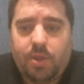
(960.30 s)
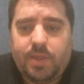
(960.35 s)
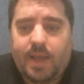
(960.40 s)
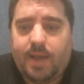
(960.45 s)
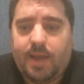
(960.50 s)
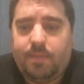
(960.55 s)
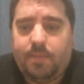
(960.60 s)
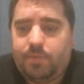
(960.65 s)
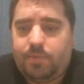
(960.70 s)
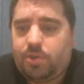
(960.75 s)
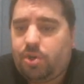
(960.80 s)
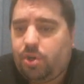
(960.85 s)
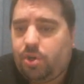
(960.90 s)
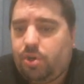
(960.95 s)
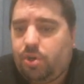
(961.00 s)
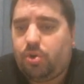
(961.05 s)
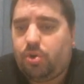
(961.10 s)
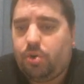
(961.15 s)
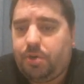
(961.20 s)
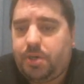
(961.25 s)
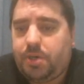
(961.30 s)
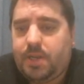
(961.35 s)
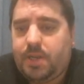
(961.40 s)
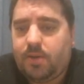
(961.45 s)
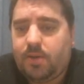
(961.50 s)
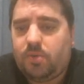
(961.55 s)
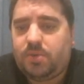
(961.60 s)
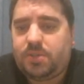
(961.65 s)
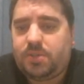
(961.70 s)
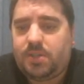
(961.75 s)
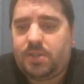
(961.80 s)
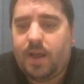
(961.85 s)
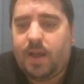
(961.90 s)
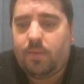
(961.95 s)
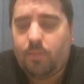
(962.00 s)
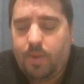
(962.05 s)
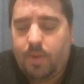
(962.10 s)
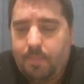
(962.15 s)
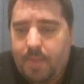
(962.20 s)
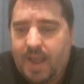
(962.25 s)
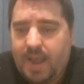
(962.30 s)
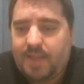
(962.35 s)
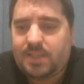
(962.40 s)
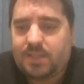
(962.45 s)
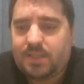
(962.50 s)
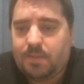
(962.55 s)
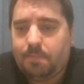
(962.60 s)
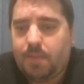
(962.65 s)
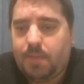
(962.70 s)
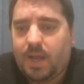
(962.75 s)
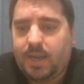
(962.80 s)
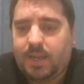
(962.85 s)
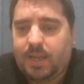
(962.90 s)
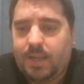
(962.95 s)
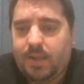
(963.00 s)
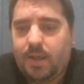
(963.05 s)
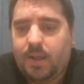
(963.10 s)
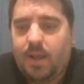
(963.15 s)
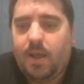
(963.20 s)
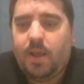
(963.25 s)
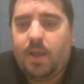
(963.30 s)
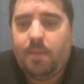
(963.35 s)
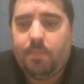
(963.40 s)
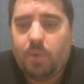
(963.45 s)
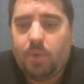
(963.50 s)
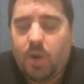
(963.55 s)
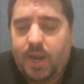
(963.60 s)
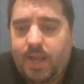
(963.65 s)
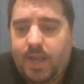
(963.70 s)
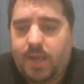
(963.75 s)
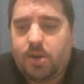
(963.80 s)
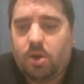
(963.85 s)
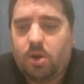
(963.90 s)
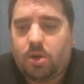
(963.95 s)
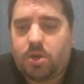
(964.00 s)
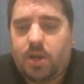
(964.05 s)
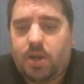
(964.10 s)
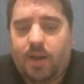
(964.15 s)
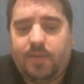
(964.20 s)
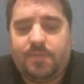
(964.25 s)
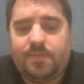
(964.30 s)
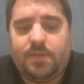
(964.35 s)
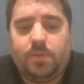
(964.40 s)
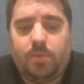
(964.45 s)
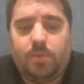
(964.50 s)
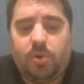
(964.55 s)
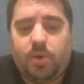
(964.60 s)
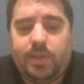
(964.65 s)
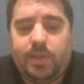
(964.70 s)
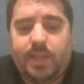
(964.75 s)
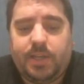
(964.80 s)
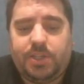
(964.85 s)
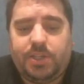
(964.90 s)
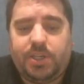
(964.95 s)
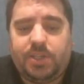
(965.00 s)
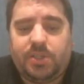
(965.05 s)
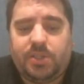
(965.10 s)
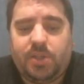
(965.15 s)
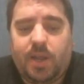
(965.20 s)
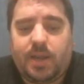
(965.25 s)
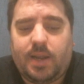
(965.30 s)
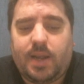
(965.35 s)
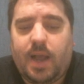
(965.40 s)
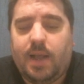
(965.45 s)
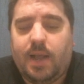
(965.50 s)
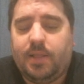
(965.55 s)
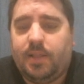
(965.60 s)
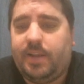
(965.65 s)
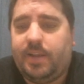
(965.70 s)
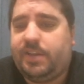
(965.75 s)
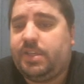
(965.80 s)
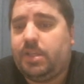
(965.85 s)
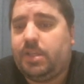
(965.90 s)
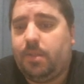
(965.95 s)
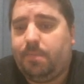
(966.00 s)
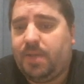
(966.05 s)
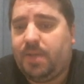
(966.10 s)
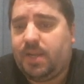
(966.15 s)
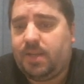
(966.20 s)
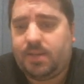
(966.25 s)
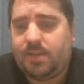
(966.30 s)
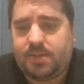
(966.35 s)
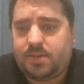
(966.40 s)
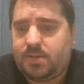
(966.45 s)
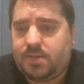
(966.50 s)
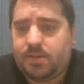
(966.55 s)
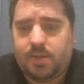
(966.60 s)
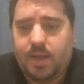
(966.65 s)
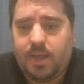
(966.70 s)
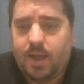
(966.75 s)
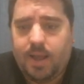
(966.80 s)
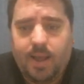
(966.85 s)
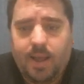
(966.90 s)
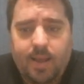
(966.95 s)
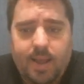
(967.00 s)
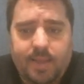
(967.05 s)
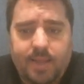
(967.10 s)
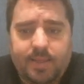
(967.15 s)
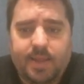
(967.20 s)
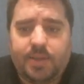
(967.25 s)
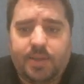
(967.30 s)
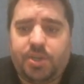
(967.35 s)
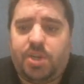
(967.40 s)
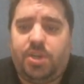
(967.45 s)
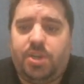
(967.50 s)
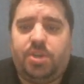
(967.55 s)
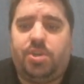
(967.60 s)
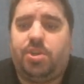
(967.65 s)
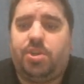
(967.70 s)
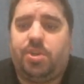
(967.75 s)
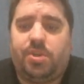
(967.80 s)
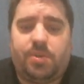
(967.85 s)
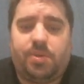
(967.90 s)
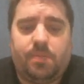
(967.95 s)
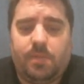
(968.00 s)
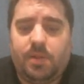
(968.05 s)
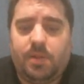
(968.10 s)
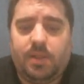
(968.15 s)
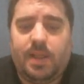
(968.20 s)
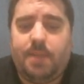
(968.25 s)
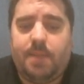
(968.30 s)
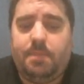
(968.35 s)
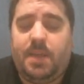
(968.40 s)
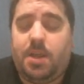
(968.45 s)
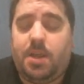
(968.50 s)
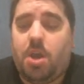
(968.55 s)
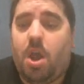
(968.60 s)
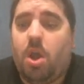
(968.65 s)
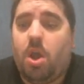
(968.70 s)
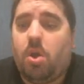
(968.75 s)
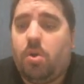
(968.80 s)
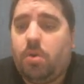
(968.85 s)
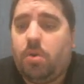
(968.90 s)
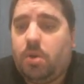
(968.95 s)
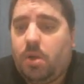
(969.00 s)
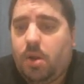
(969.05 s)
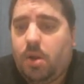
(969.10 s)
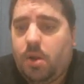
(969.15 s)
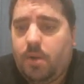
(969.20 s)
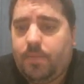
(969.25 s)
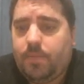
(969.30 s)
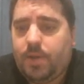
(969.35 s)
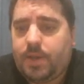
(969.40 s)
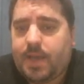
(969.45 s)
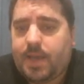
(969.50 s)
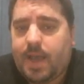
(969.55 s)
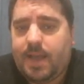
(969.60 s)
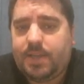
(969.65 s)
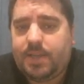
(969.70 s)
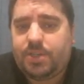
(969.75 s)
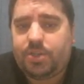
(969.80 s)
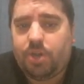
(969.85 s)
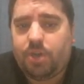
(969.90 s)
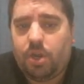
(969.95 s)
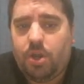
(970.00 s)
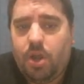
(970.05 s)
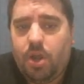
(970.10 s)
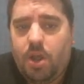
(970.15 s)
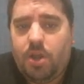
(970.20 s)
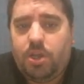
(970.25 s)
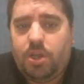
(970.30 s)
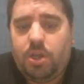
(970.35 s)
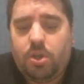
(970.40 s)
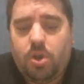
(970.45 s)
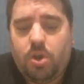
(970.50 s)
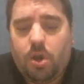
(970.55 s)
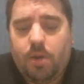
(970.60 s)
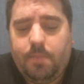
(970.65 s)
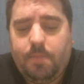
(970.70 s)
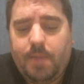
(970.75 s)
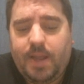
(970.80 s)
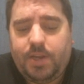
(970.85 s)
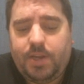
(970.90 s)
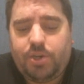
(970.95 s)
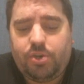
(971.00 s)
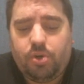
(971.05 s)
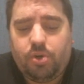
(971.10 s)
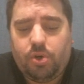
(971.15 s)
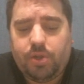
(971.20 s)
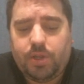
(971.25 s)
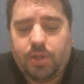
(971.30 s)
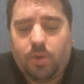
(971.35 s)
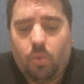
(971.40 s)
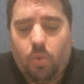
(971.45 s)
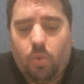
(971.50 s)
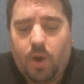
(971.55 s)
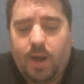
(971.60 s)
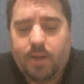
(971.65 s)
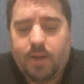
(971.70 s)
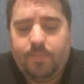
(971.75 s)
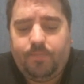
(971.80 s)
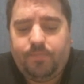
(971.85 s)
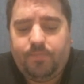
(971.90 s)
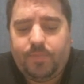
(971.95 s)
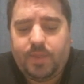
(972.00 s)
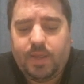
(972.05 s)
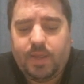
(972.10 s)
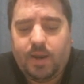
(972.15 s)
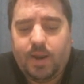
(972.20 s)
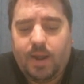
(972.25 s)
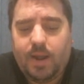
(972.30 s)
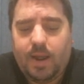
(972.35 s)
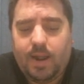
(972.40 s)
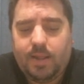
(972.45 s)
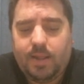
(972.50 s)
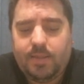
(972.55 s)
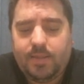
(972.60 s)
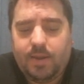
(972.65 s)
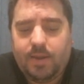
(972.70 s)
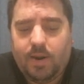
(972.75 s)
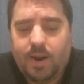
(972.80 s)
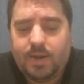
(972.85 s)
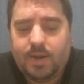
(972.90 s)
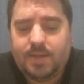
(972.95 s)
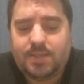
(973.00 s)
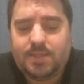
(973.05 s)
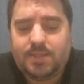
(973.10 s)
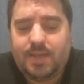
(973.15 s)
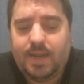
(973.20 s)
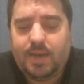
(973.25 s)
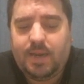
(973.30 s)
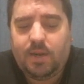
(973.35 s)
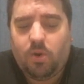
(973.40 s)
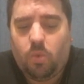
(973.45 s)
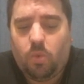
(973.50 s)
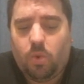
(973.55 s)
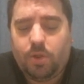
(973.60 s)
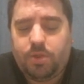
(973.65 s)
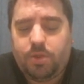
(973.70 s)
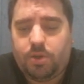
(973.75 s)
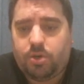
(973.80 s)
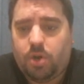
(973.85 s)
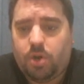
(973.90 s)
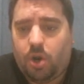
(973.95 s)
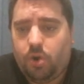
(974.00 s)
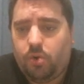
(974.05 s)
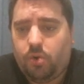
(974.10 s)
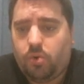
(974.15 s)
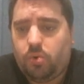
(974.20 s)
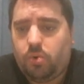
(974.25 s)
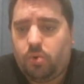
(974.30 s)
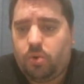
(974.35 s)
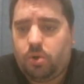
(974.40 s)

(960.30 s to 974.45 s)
had 2 good deals done. We made some money. Maria got comfortable, and then she's like, unleash the beast. And then she just let me go. Okay, so you got to make sure that 1, they're understanding on what the total